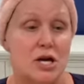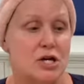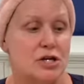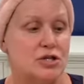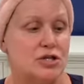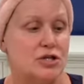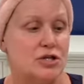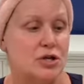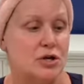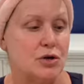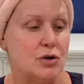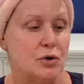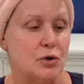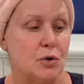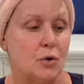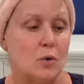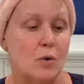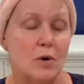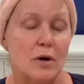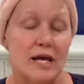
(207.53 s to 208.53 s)

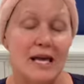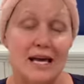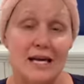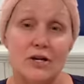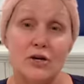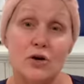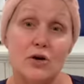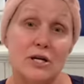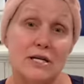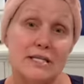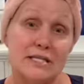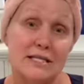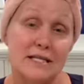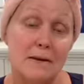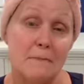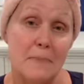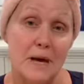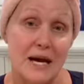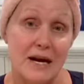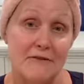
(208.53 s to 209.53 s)
to increase the
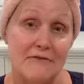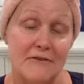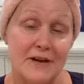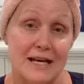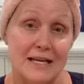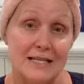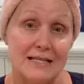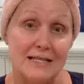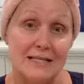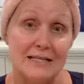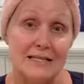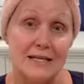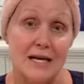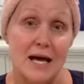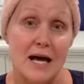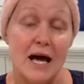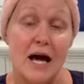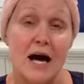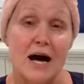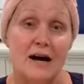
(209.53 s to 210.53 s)
benefits
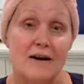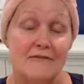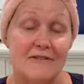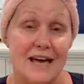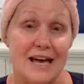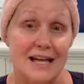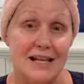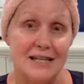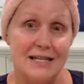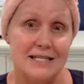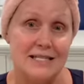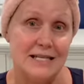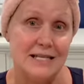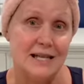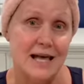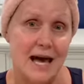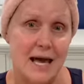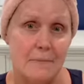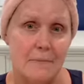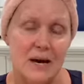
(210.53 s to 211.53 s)
of LED
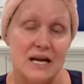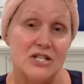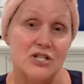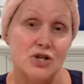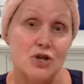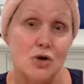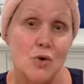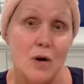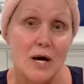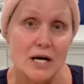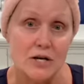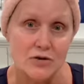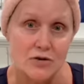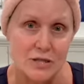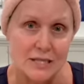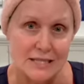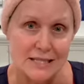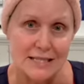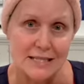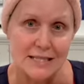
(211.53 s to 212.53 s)
light by
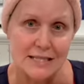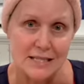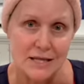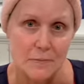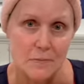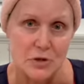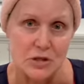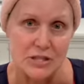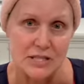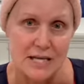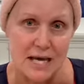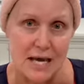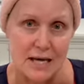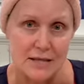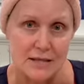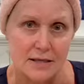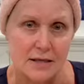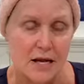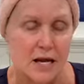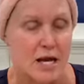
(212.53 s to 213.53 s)
260%.
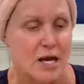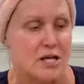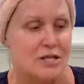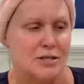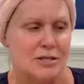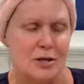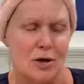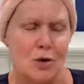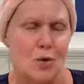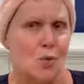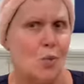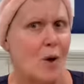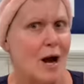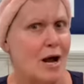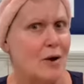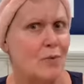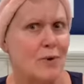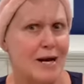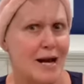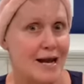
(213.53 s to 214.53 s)
So why
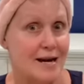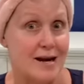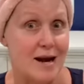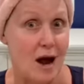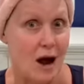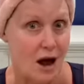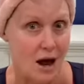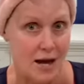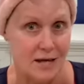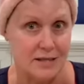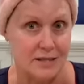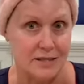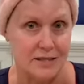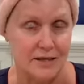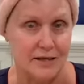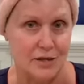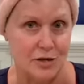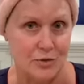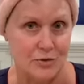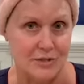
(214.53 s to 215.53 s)
would I not
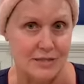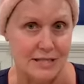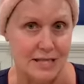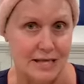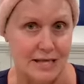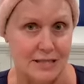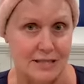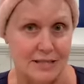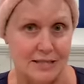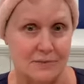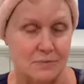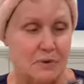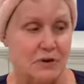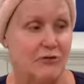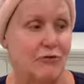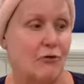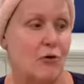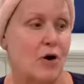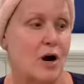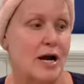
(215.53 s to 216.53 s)
use this
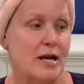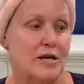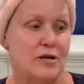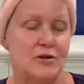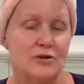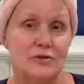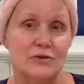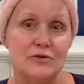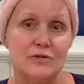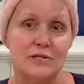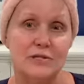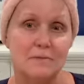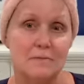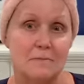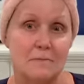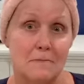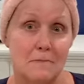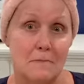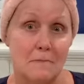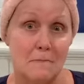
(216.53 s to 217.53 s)
before I use
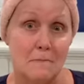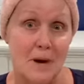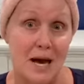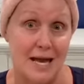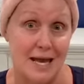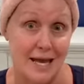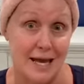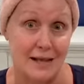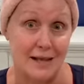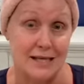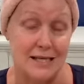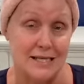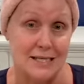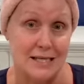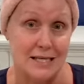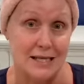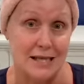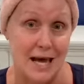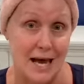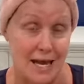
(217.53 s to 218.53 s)
my LED
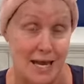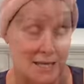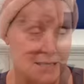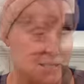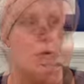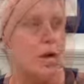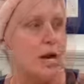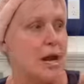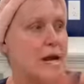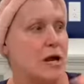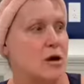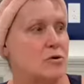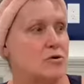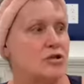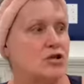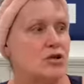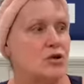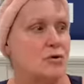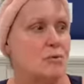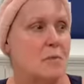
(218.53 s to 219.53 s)
light? When I go
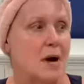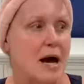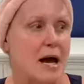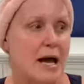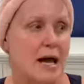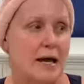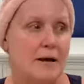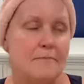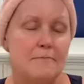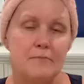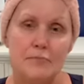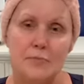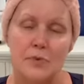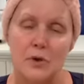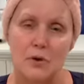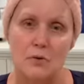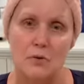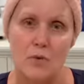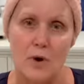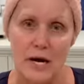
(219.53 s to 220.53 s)
to my
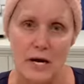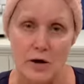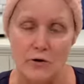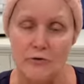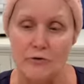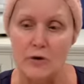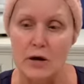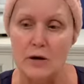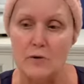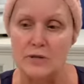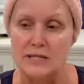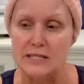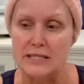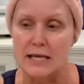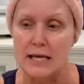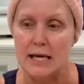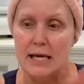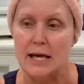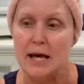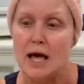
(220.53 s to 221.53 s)
radio
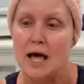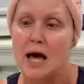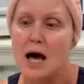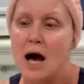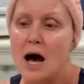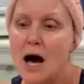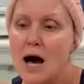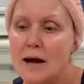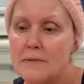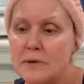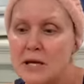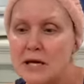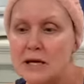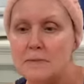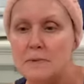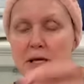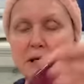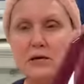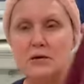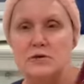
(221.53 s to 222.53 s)
frequency, I'm going to be
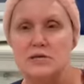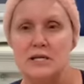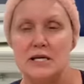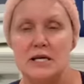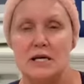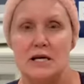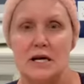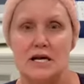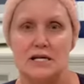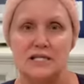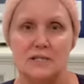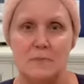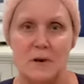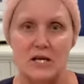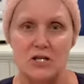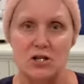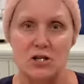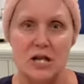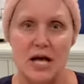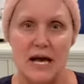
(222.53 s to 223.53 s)
using a
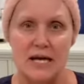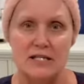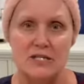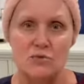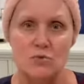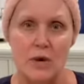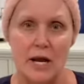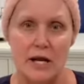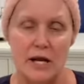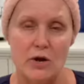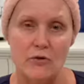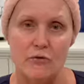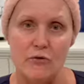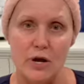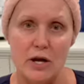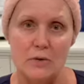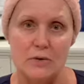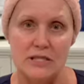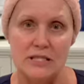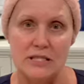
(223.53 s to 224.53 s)
specialized radio
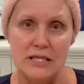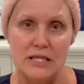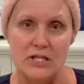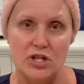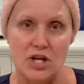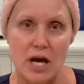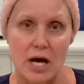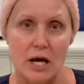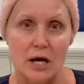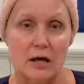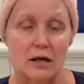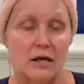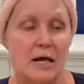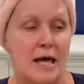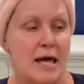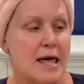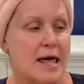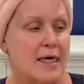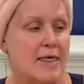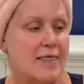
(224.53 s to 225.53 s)
frequency gel
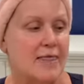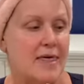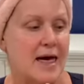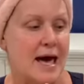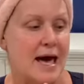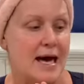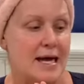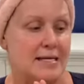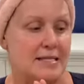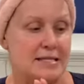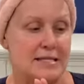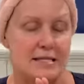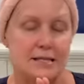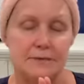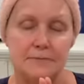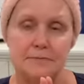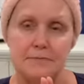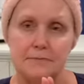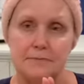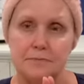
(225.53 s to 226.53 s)
that
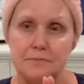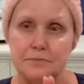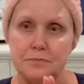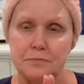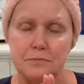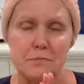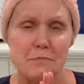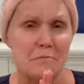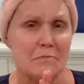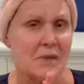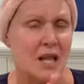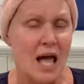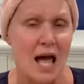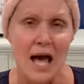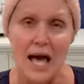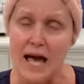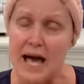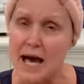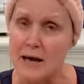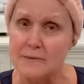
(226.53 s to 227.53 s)
I
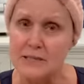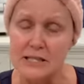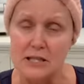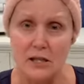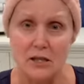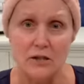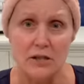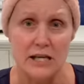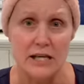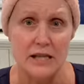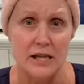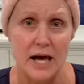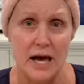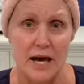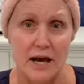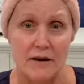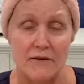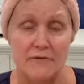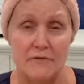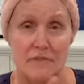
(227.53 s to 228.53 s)
absolutely
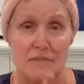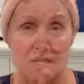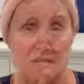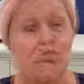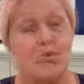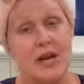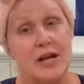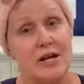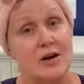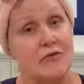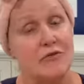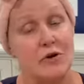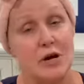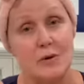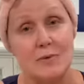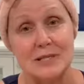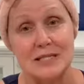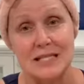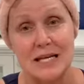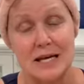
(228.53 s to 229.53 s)
love. This radio
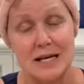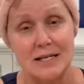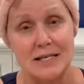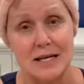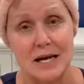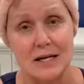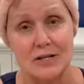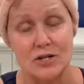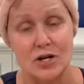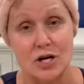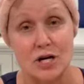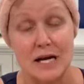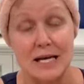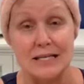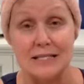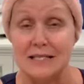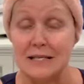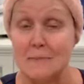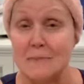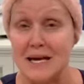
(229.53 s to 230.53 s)
frequency conductor is
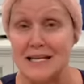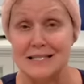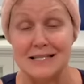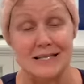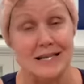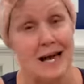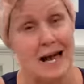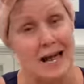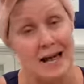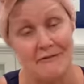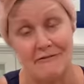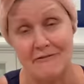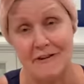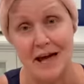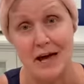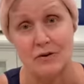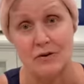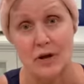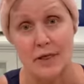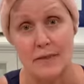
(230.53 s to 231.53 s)
the best that I have
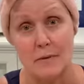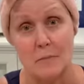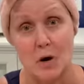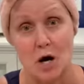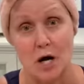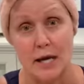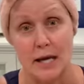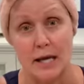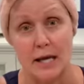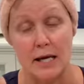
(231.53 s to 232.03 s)
found on the market.